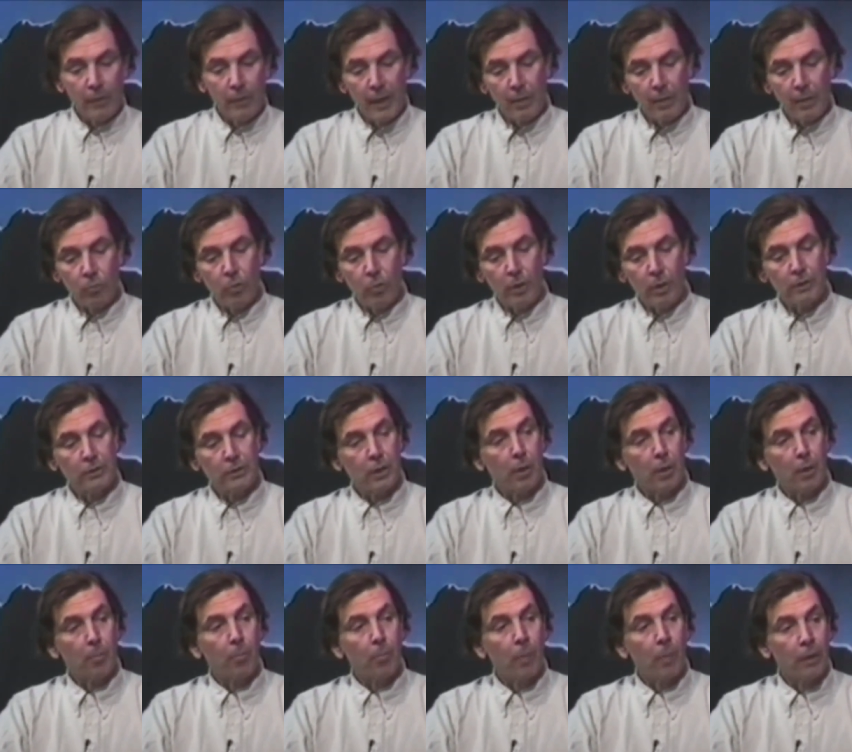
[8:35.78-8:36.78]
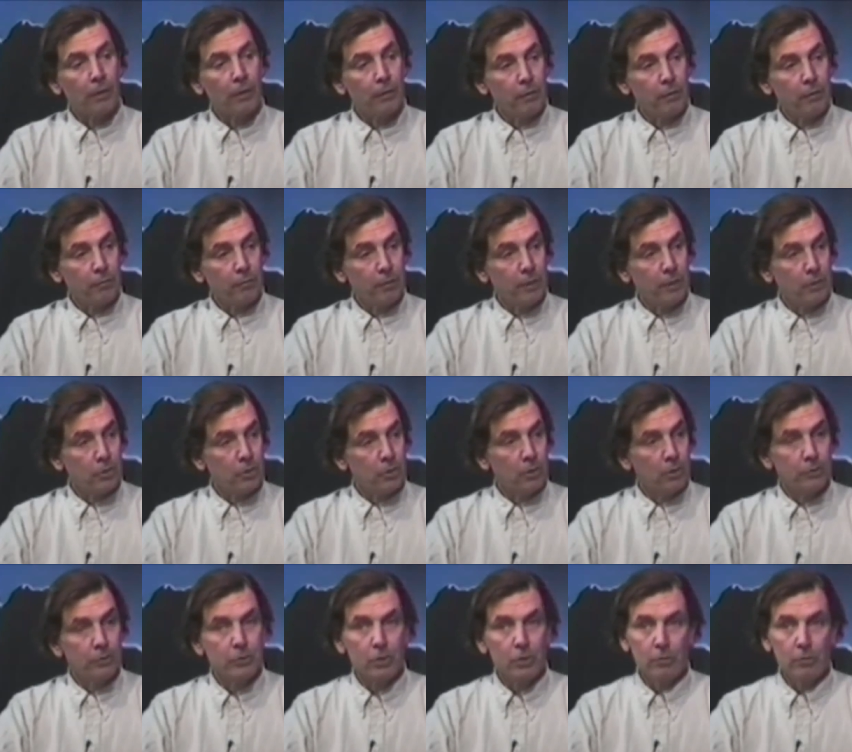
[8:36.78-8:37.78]
that was a month of
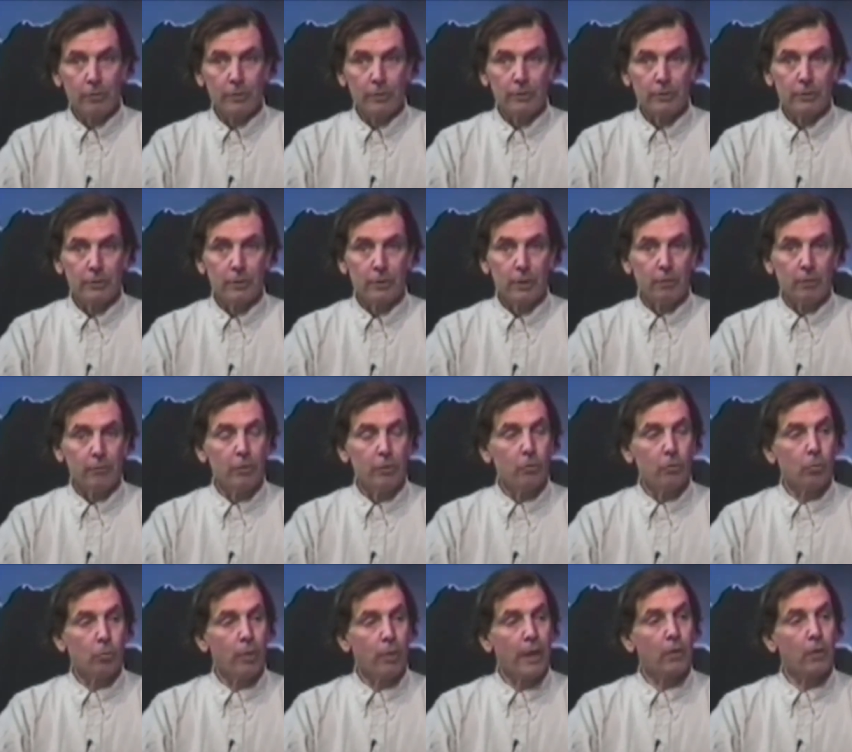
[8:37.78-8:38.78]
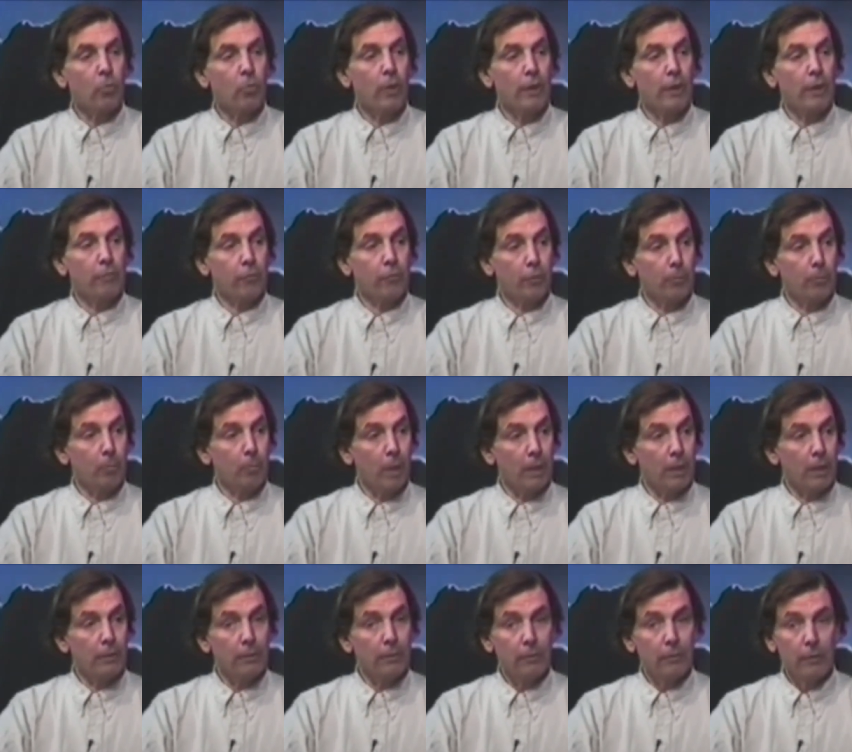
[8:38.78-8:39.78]
additional service. If you ran away for a
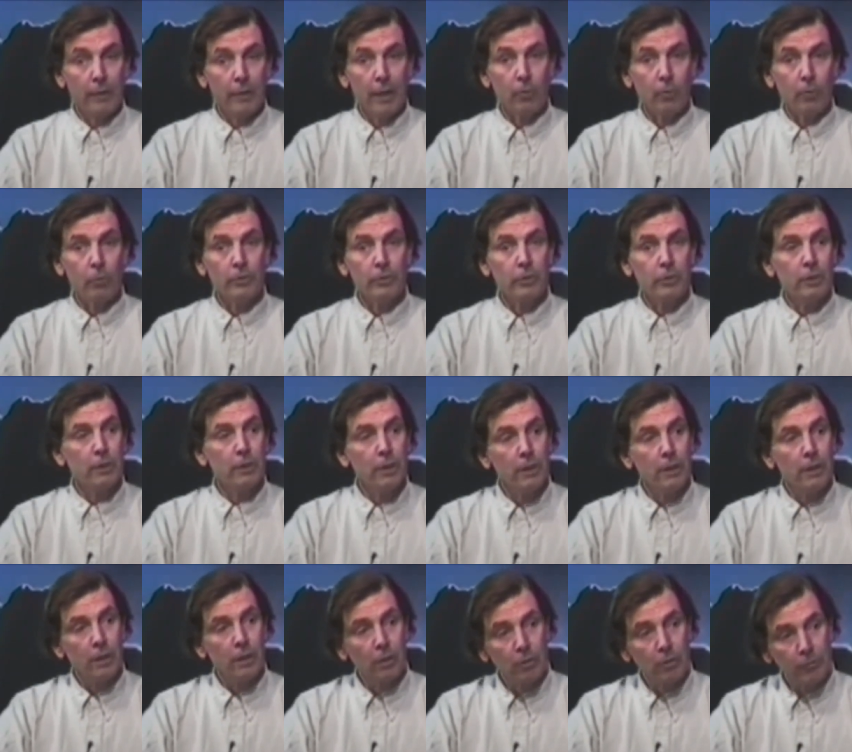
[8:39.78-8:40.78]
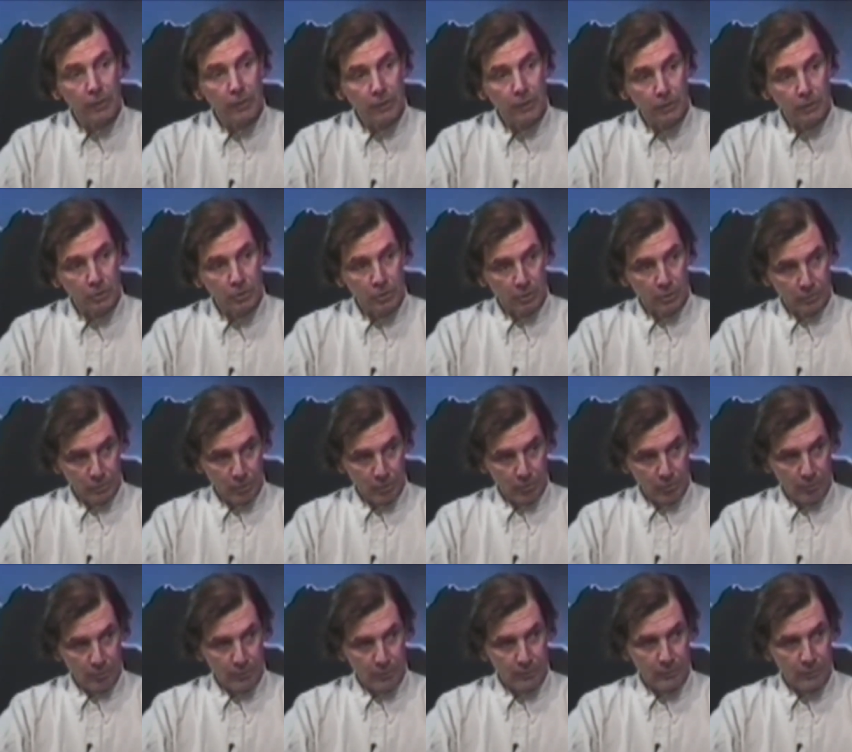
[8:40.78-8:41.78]
month, that was a year of additional
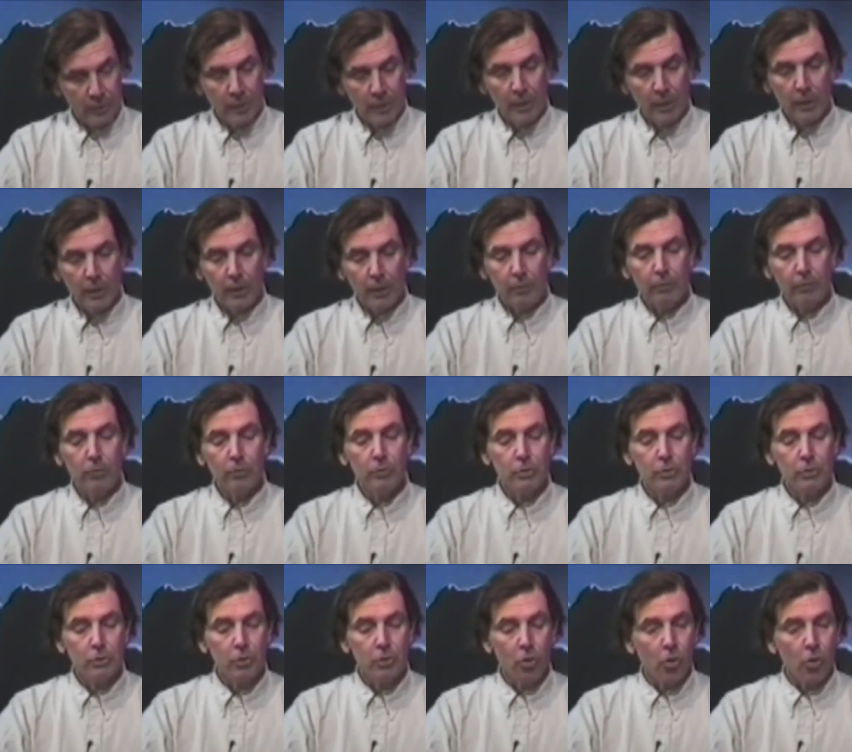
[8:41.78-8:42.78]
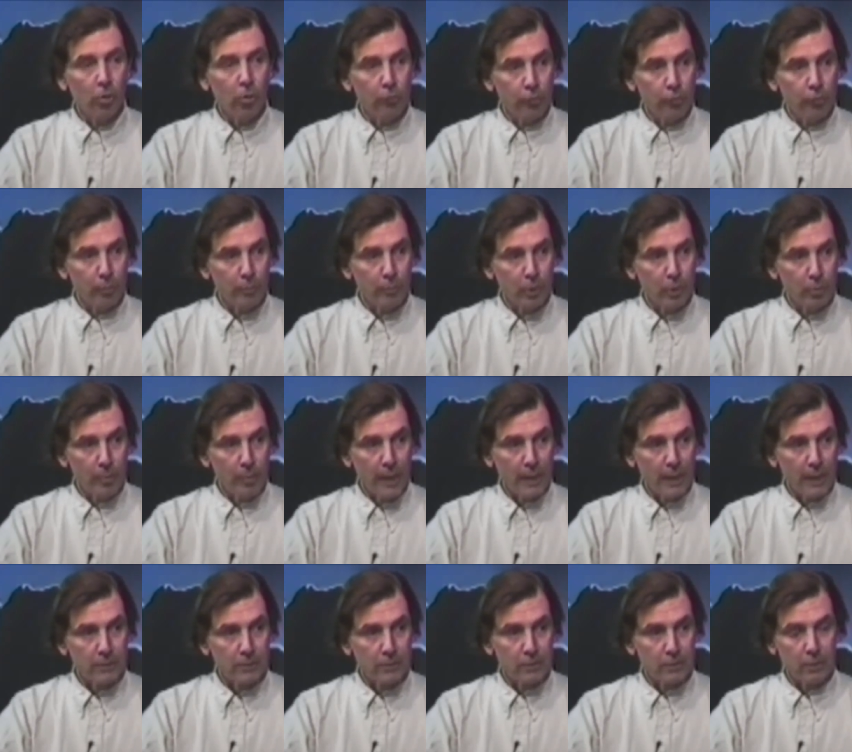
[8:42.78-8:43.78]
service. If you stole from your
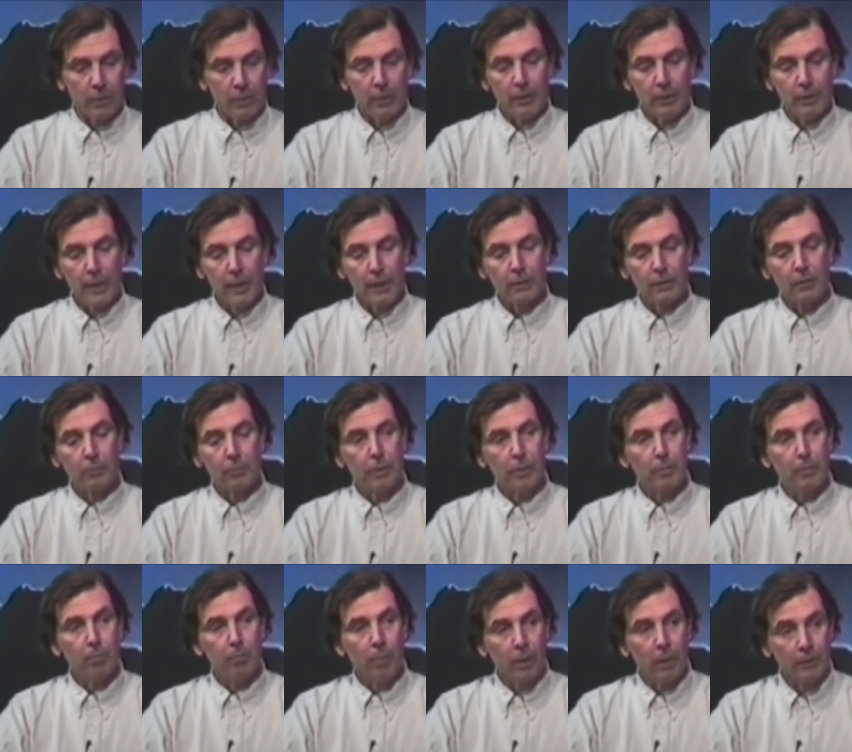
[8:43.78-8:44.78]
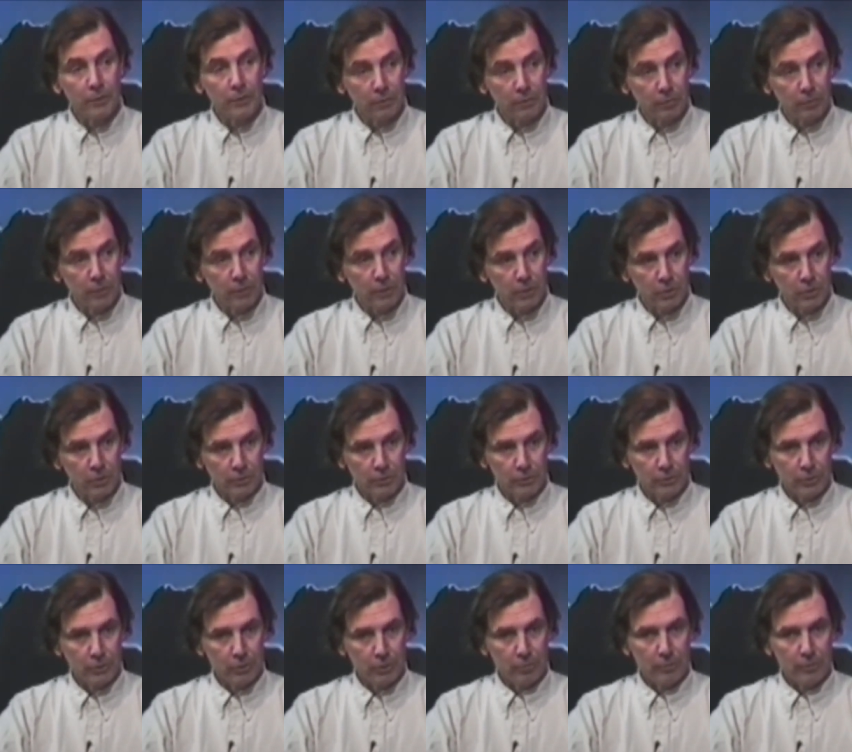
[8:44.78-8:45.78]
master, that could be months of
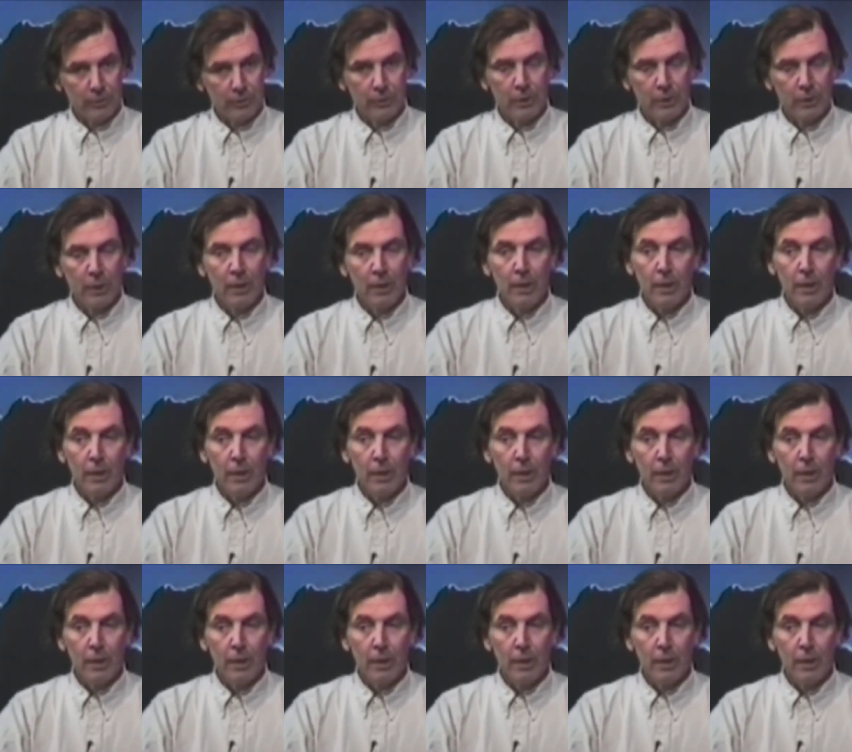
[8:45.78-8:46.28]
additional service.